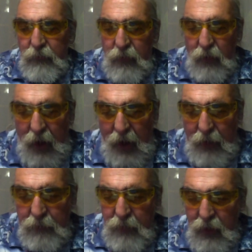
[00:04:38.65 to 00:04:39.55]

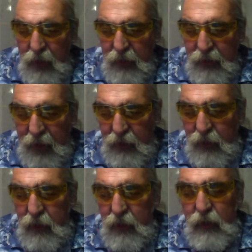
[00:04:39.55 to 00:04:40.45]
Okay,
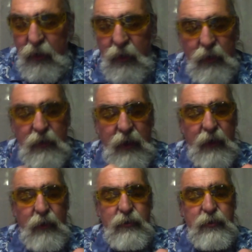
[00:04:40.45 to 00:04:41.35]
then you
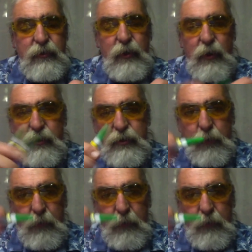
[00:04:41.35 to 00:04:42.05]
take your super